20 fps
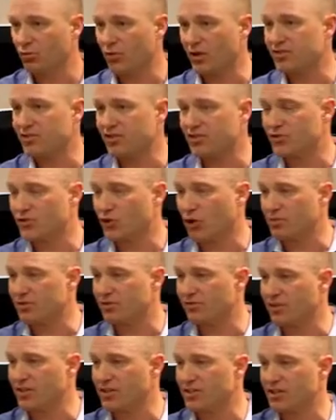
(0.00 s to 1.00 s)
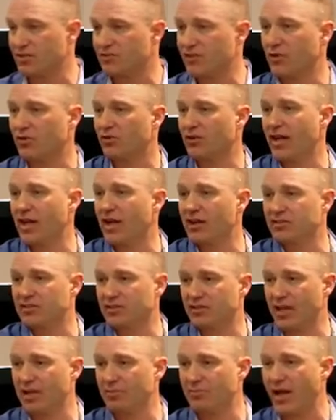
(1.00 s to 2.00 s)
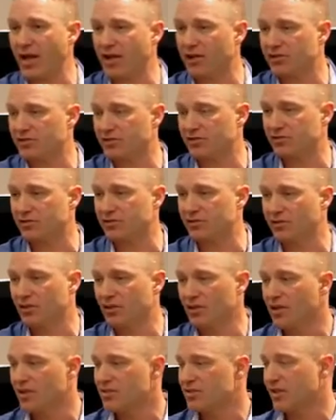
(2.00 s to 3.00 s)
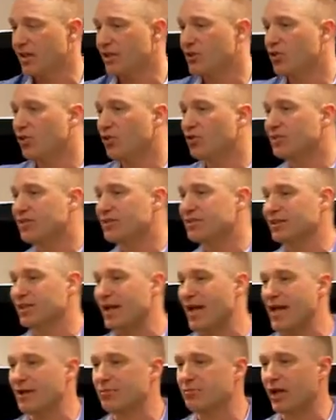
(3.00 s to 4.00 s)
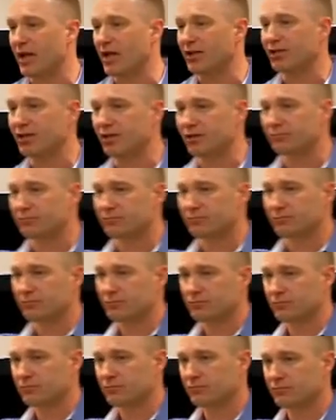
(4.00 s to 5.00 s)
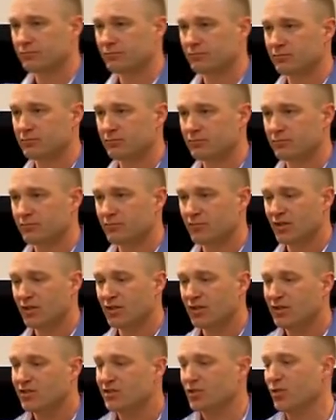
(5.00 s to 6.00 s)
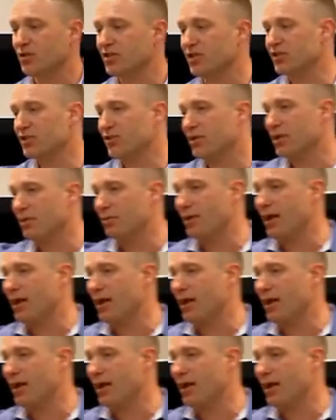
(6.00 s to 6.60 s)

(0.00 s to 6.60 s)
once this job's finished and they've done all the house and land packages. So they call this land banking. So what they're doing,